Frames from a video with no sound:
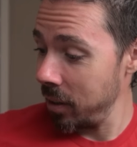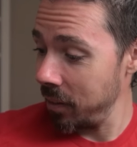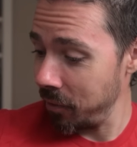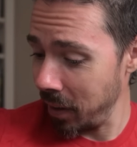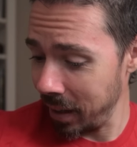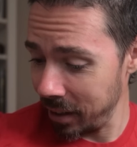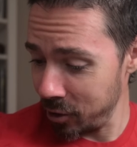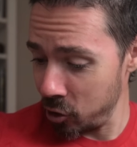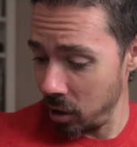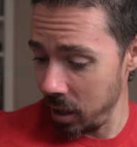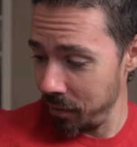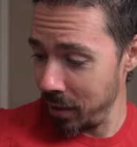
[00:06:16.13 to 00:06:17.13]
In fact, it's
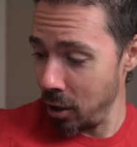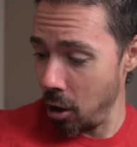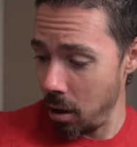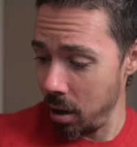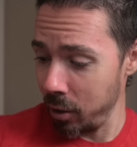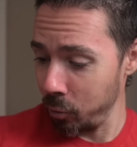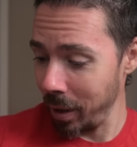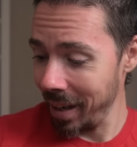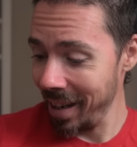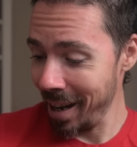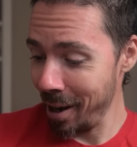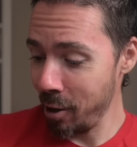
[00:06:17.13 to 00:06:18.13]
not even on
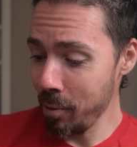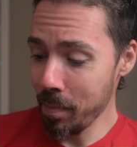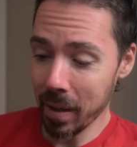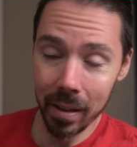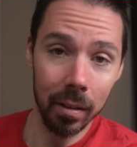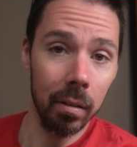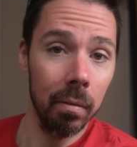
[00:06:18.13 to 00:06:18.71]
right now, but